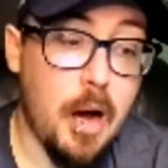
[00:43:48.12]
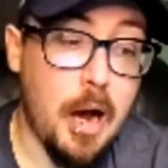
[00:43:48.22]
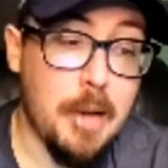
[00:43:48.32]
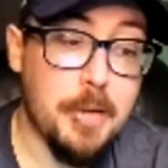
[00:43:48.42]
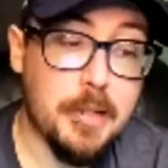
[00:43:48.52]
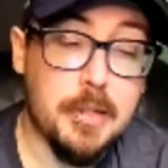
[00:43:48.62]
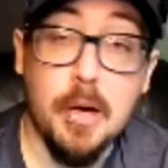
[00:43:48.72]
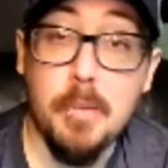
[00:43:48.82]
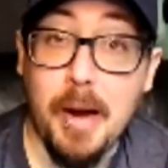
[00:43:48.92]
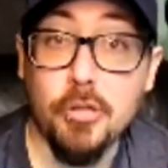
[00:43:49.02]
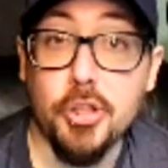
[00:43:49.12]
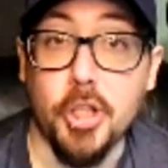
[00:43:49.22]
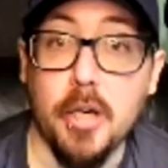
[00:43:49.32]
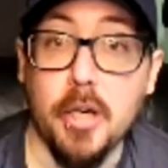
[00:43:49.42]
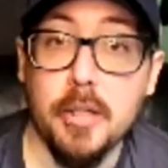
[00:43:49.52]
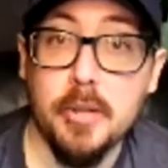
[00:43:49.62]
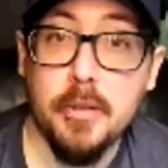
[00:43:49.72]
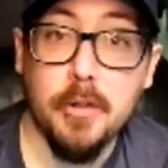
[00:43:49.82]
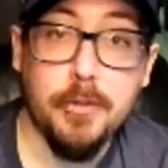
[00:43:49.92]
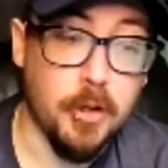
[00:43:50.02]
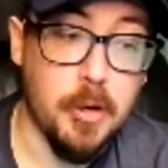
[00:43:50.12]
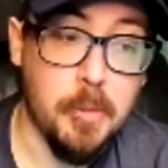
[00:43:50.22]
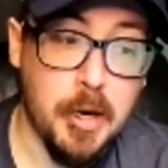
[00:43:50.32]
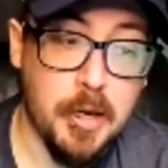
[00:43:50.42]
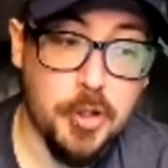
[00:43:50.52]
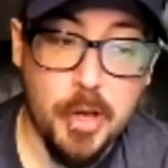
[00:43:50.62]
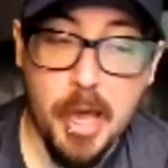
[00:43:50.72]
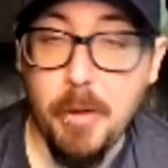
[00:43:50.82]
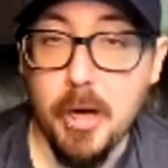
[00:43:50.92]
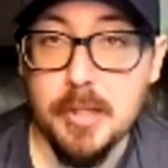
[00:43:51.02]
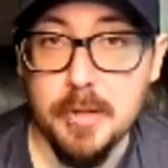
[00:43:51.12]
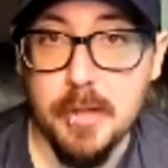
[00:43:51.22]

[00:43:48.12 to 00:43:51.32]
I picked Bioshock from 2K Boston